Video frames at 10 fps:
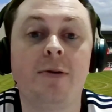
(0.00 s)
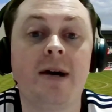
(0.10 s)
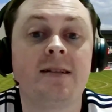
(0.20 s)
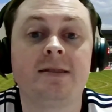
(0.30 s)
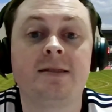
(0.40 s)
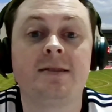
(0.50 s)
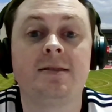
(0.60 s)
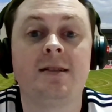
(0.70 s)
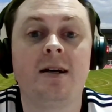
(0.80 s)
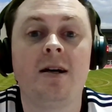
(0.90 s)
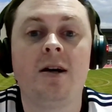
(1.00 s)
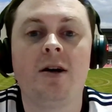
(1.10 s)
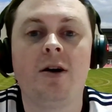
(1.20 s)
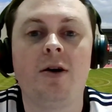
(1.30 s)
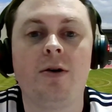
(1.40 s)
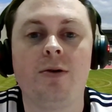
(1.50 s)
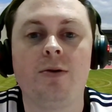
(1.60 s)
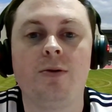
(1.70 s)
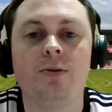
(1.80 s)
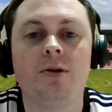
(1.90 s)
US,
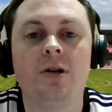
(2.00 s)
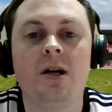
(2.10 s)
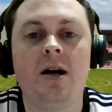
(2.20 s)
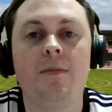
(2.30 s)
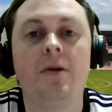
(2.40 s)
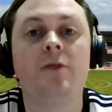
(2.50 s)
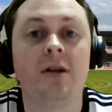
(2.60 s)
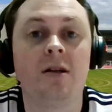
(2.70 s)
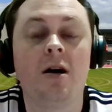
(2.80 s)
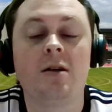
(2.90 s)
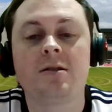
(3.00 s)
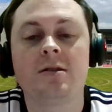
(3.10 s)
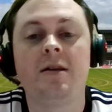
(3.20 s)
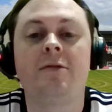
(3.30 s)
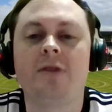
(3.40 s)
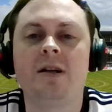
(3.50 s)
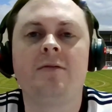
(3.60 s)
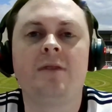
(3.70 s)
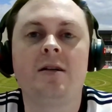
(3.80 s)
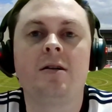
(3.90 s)
who had written an article in there, really,
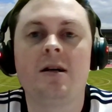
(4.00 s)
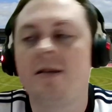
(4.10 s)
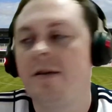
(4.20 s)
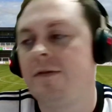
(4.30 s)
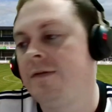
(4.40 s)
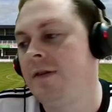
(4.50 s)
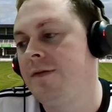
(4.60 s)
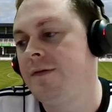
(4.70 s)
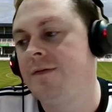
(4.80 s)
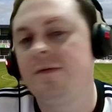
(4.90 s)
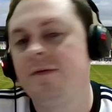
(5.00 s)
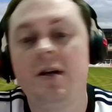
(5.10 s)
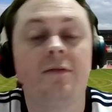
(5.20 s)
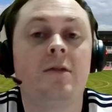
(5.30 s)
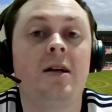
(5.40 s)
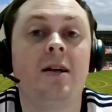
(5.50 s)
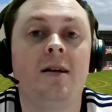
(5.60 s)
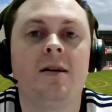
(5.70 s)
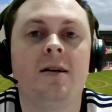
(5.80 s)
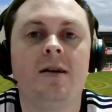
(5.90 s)
really good article. If you haven't read
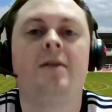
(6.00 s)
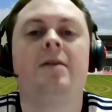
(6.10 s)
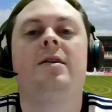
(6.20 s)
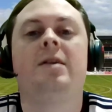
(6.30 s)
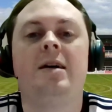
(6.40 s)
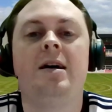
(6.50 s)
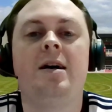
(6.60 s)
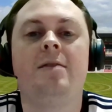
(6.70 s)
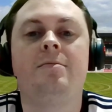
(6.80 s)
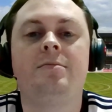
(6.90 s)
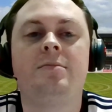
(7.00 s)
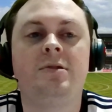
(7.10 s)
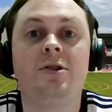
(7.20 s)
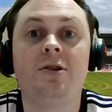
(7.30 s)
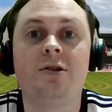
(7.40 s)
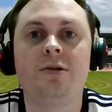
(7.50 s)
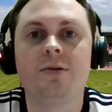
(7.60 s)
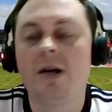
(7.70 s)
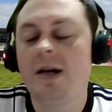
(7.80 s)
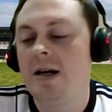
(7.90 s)
it, um, do
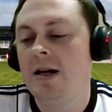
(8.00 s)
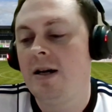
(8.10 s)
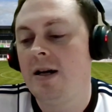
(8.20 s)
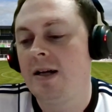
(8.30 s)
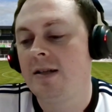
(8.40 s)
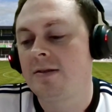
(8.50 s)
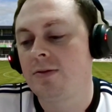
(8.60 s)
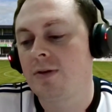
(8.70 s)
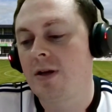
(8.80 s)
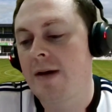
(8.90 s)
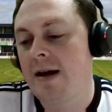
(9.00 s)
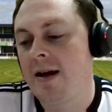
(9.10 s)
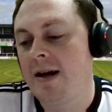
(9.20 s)
talking about